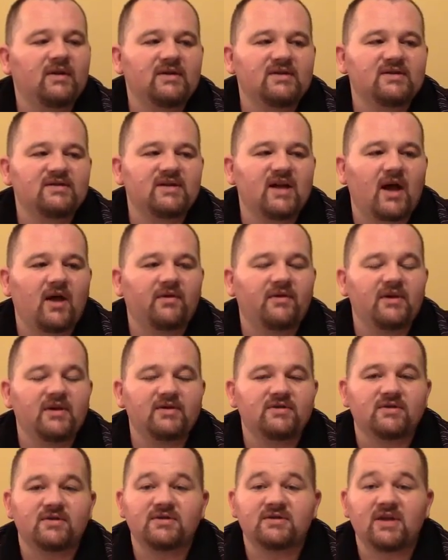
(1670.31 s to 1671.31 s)

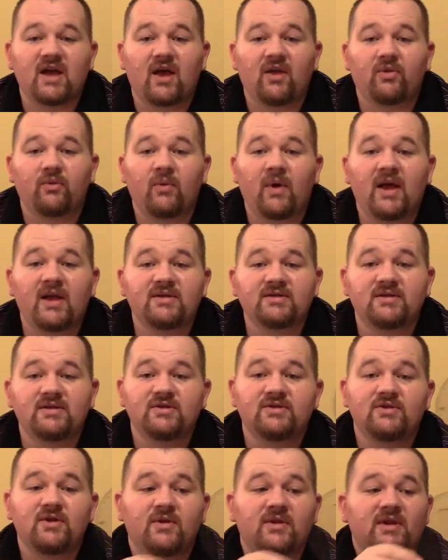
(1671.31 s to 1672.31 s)
southeast, or southwest,
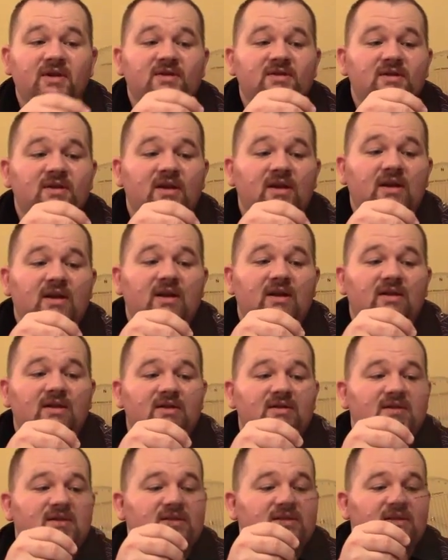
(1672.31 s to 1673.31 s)
and so this
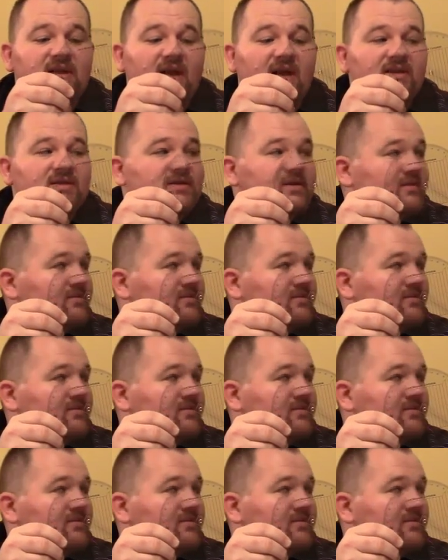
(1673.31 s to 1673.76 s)
is nice.